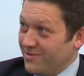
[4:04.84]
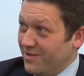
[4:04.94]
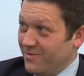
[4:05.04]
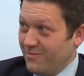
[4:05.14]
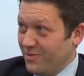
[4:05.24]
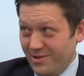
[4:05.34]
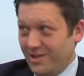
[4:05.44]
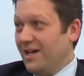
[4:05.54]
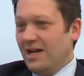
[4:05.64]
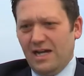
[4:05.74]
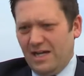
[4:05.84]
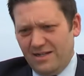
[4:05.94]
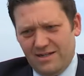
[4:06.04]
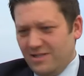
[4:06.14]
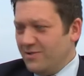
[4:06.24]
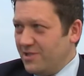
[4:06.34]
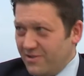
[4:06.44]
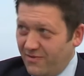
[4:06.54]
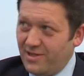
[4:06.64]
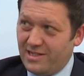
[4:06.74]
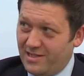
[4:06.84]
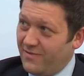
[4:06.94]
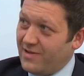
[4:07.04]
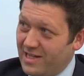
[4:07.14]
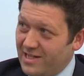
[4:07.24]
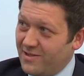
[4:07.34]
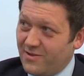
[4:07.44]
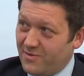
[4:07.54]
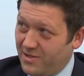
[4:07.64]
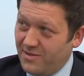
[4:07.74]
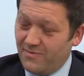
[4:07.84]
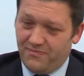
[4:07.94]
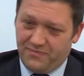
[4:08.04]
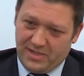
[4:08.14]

and read my book. And you just find yourself getting into the rhythm.